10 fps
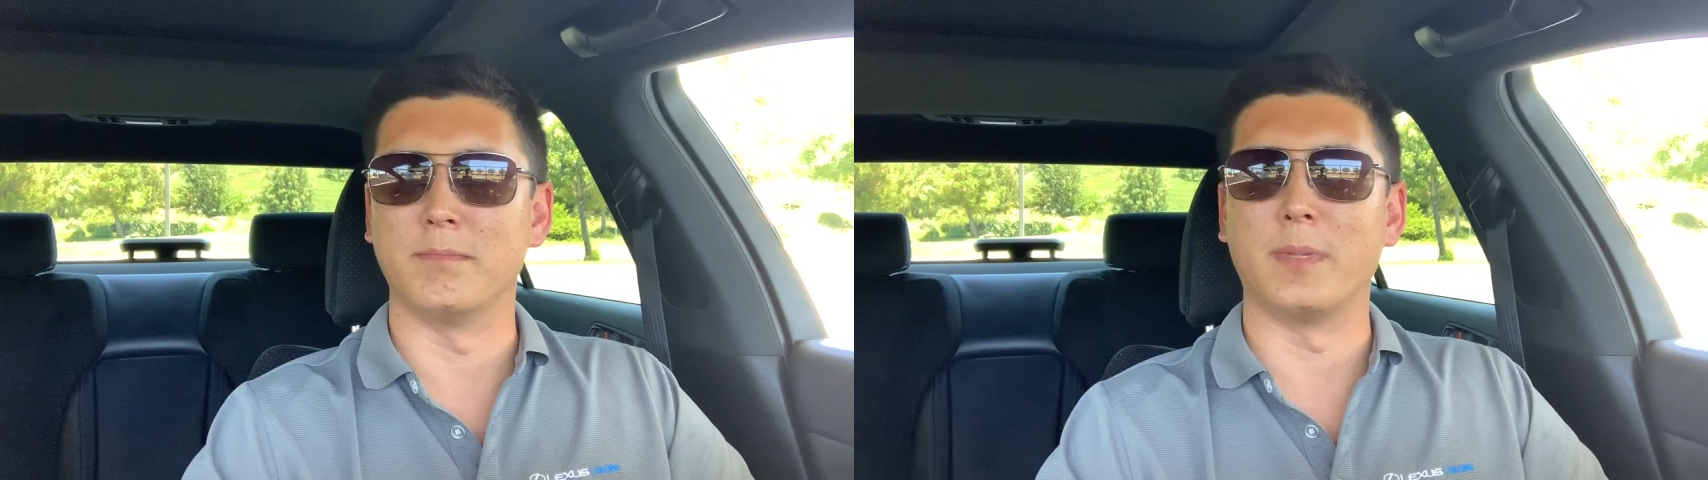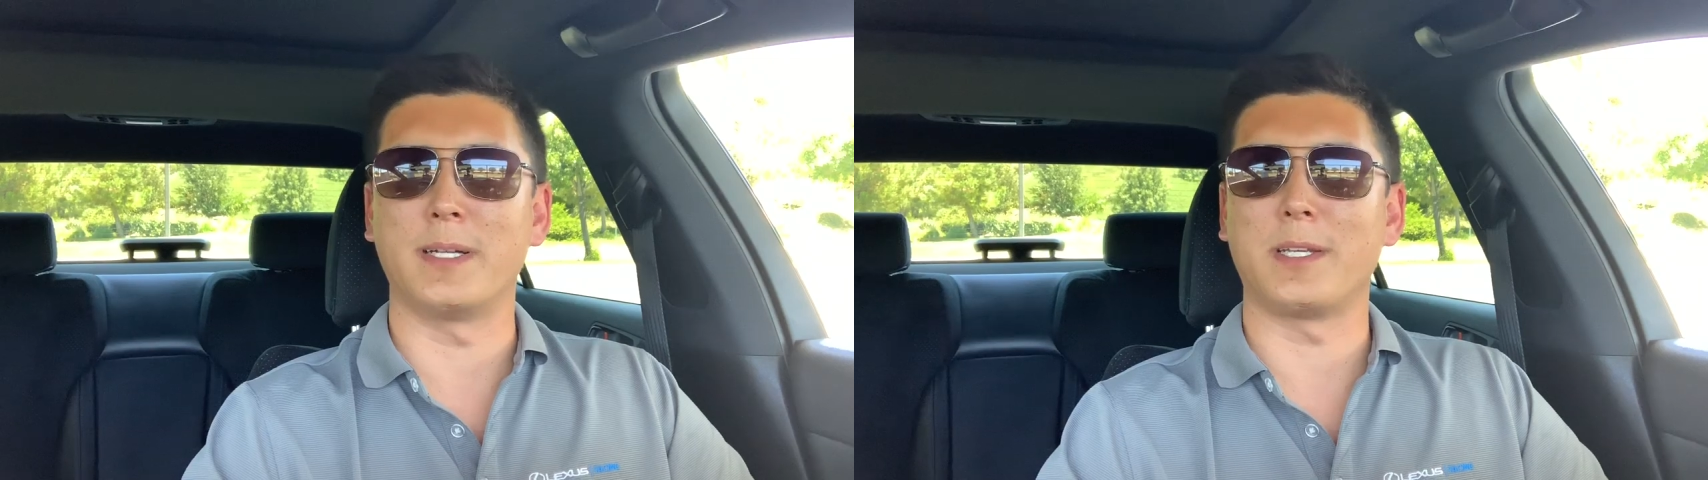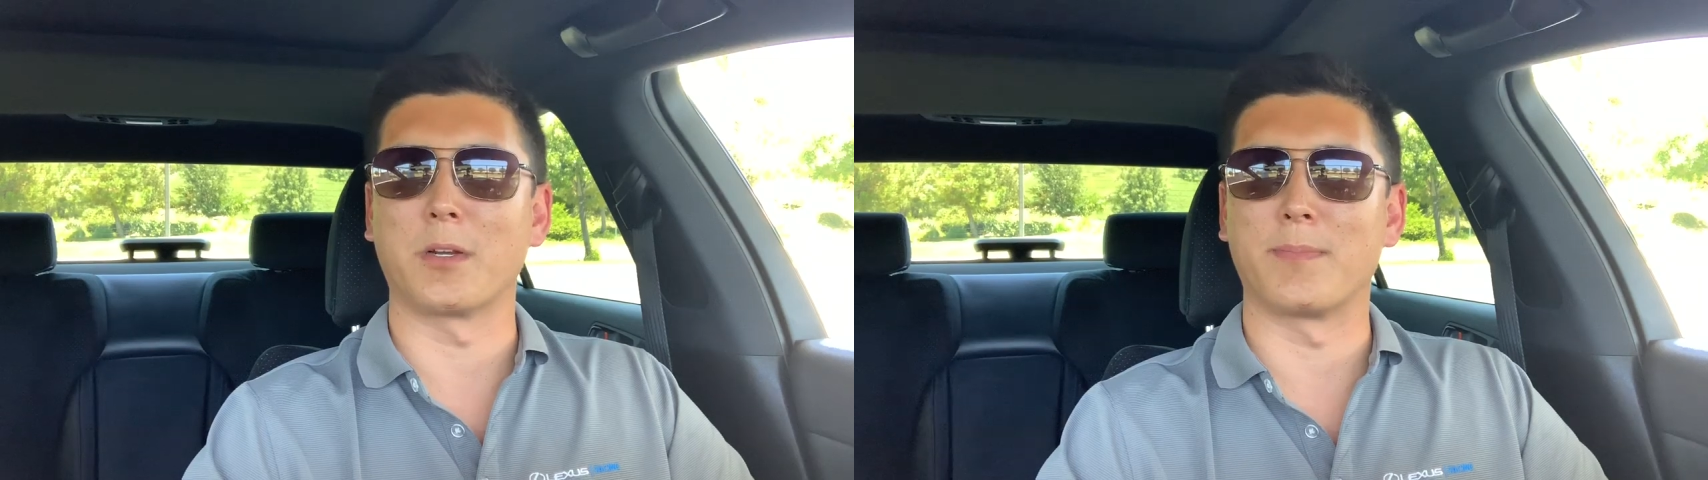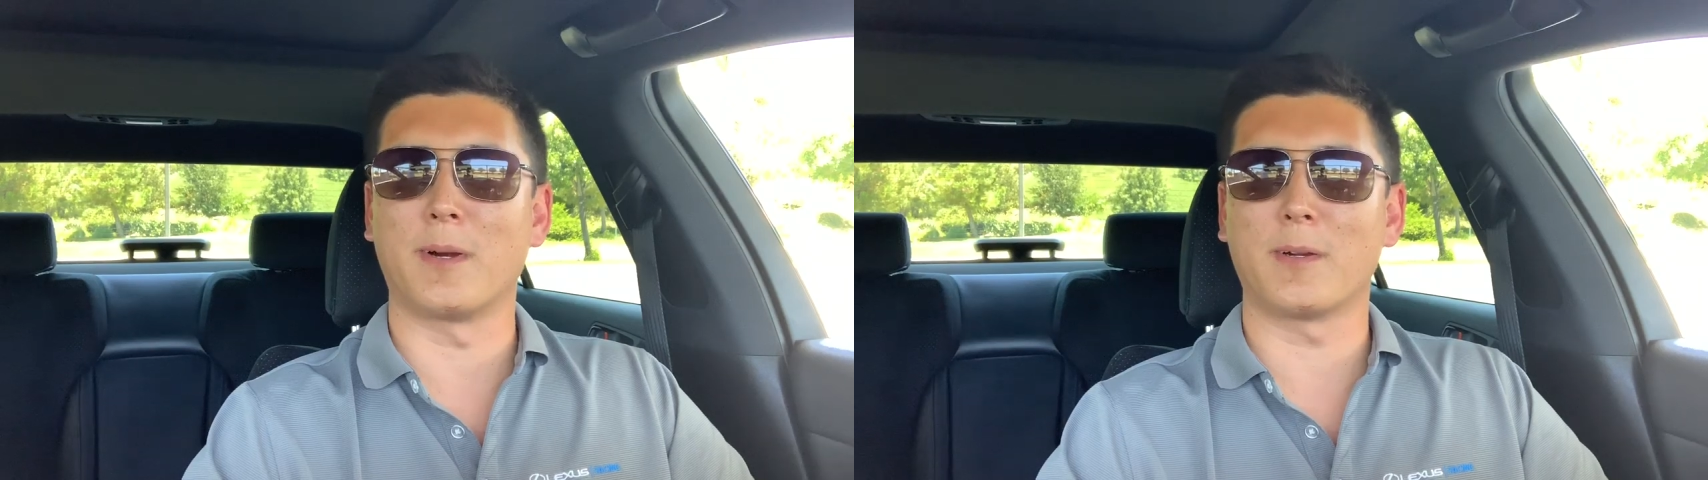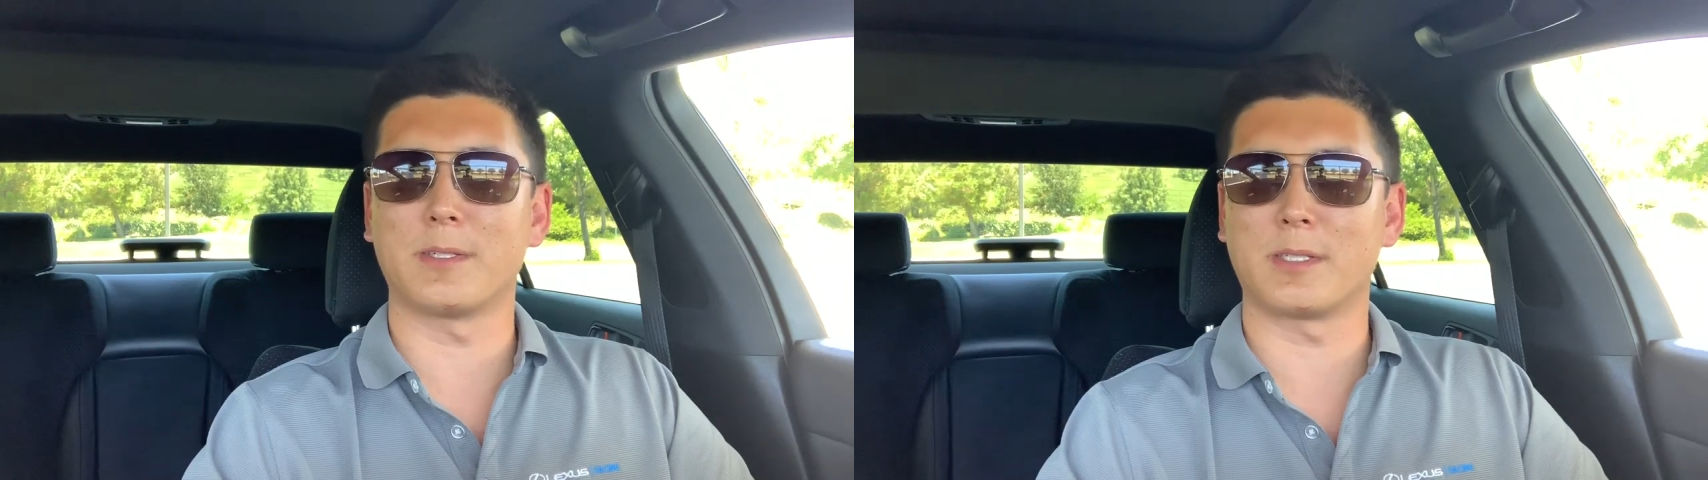money or
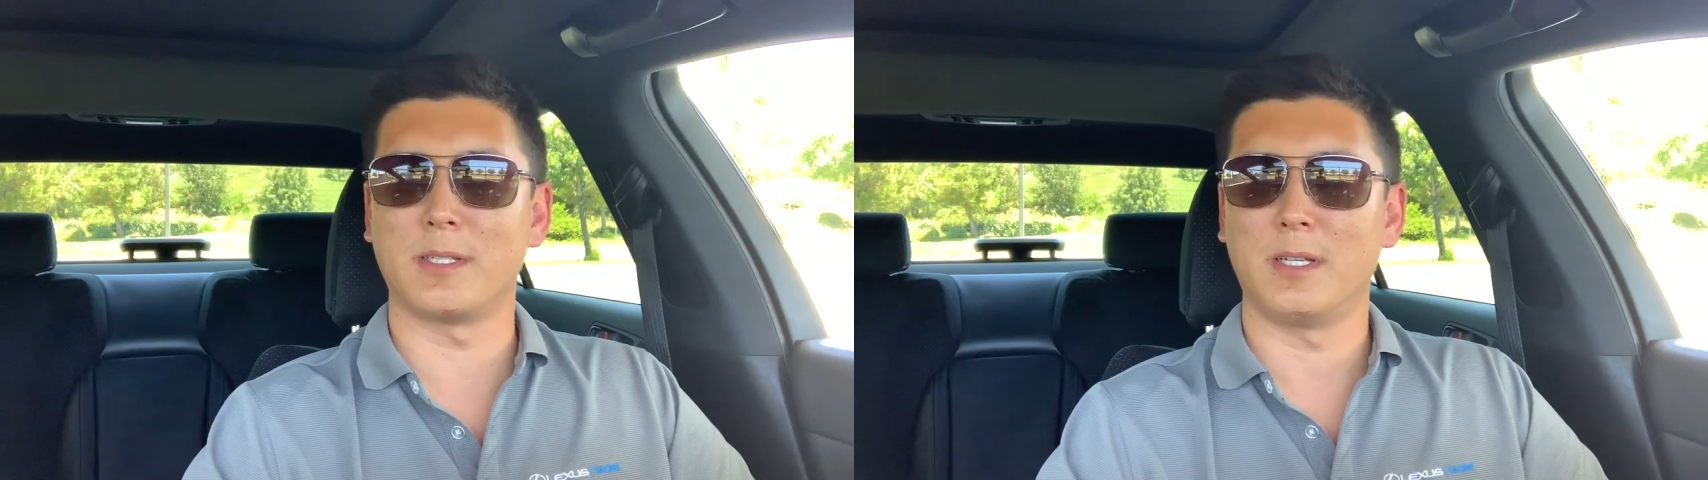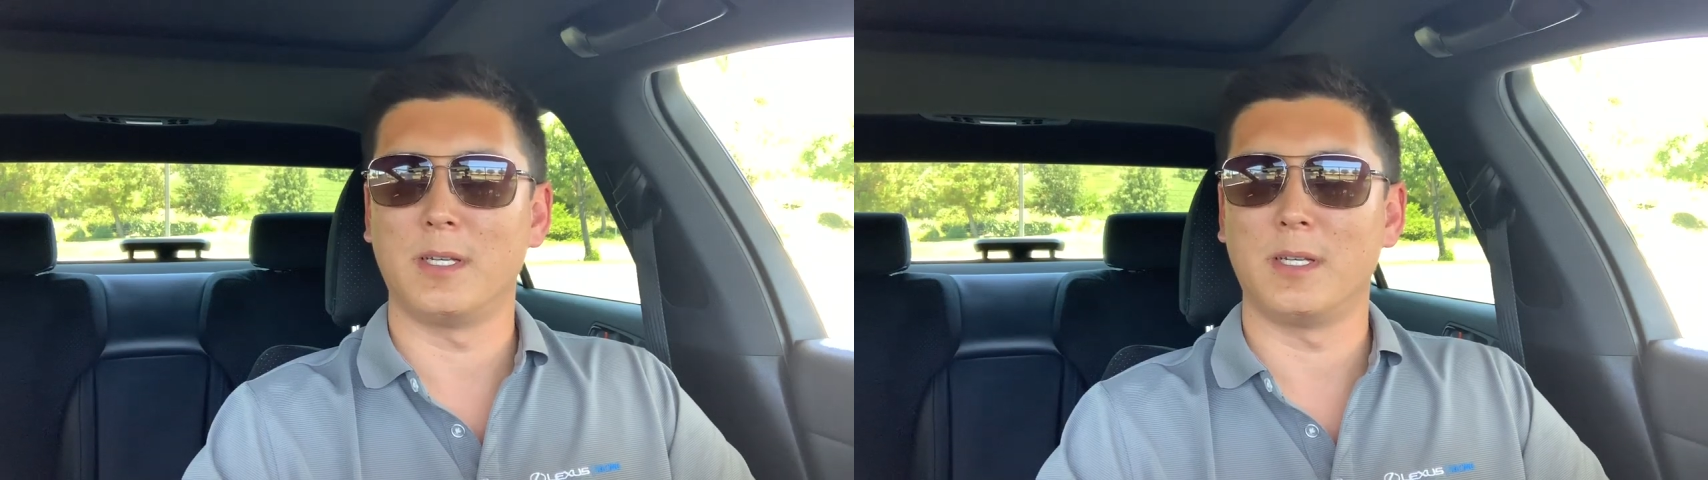parts,